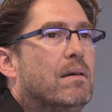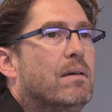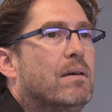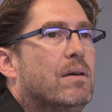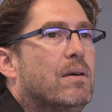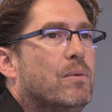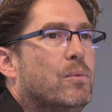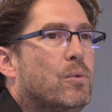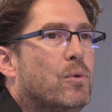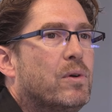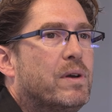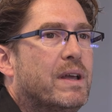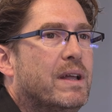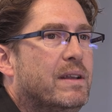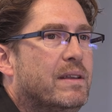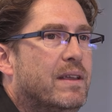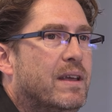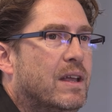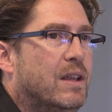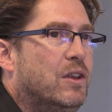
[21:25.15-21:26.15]
will
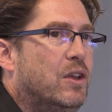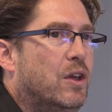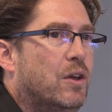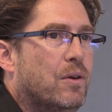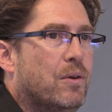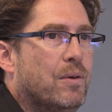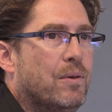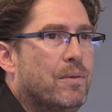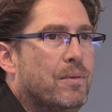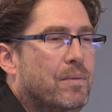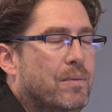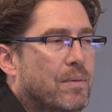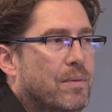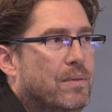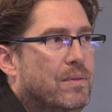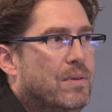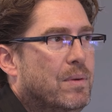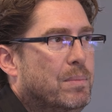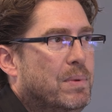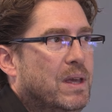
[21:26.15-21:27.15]
continue
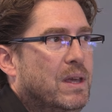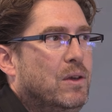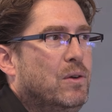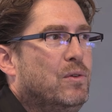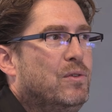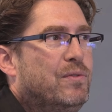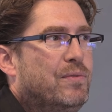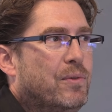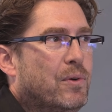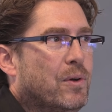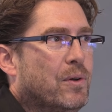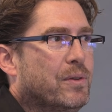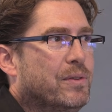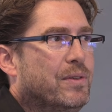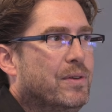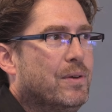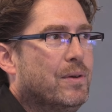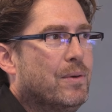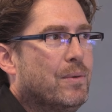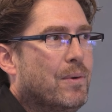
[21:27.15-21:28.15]
to be useful
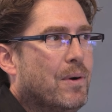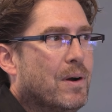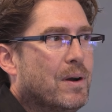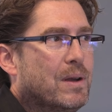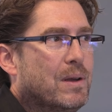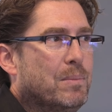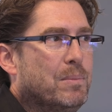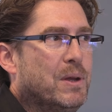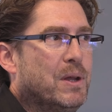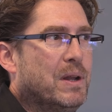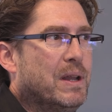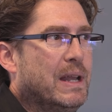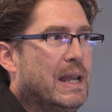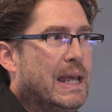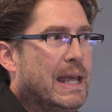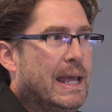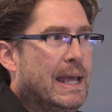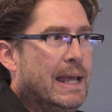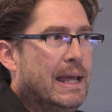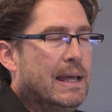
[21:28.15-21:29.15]
to our
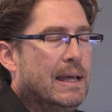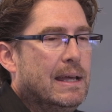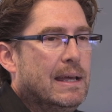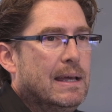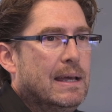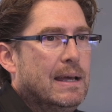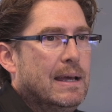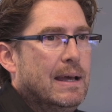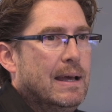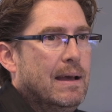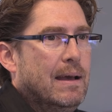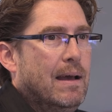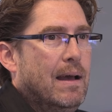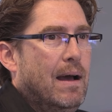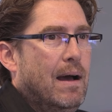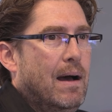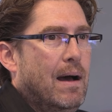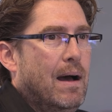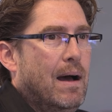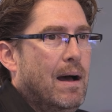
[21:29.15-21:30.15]
community
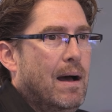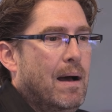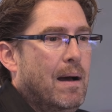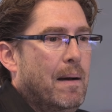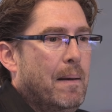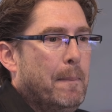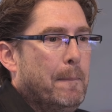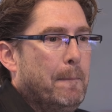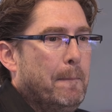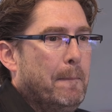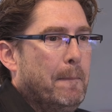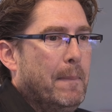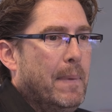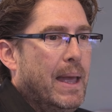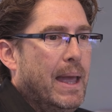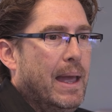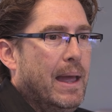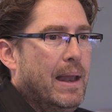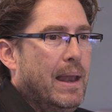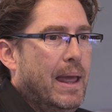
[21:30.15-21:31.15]
um,
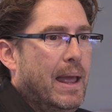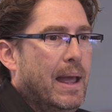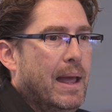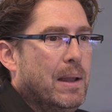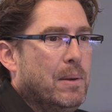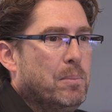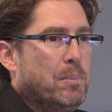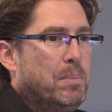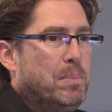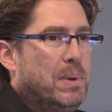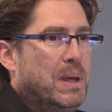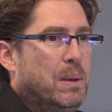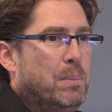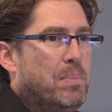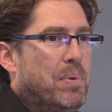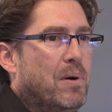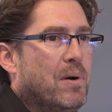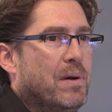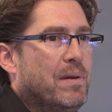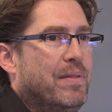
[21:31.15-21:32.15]
and, and be
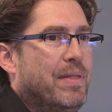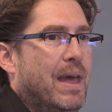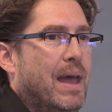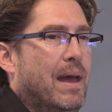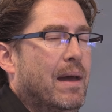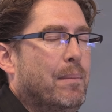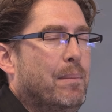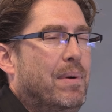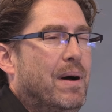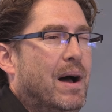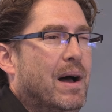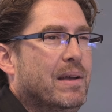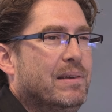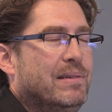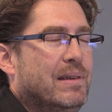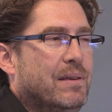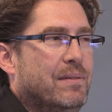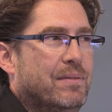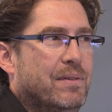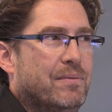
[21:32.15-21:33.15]
part of that
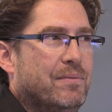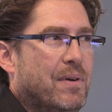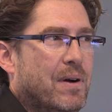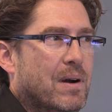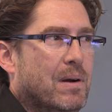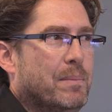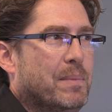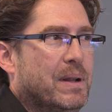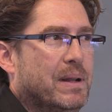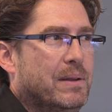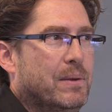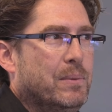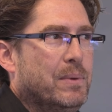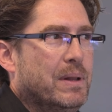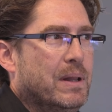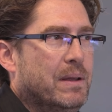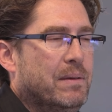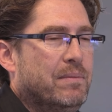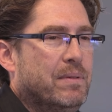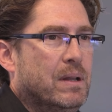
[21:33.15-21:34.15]
positive environment that we
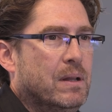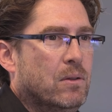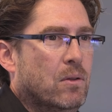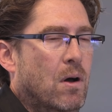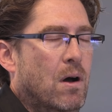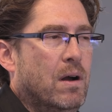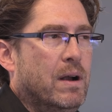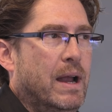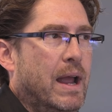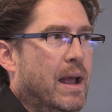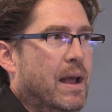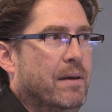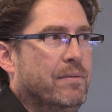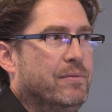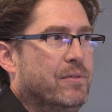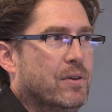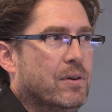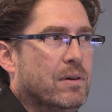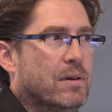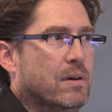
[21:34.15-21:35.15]
live in long
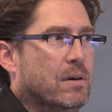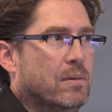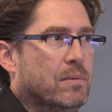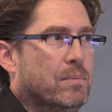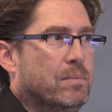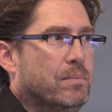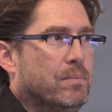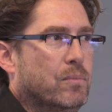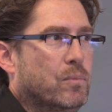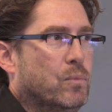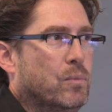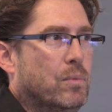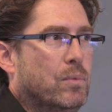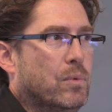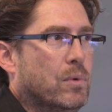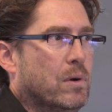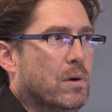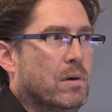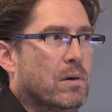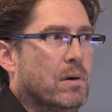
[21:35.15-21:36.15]
after
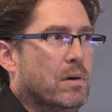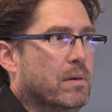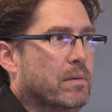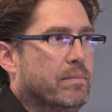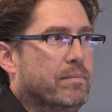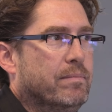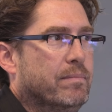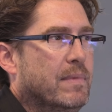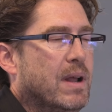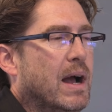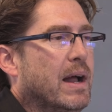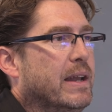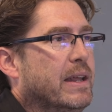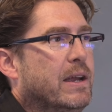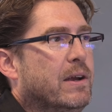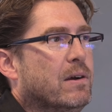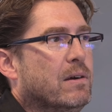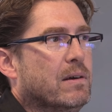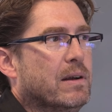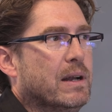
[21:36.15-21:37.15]
we're not
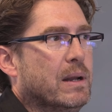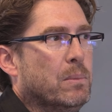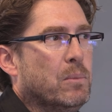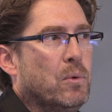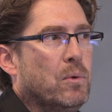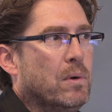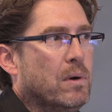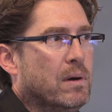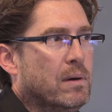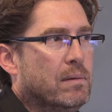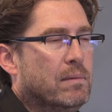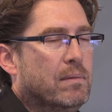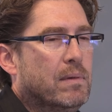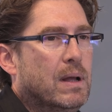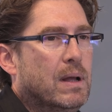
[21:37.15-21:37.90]
here anymore.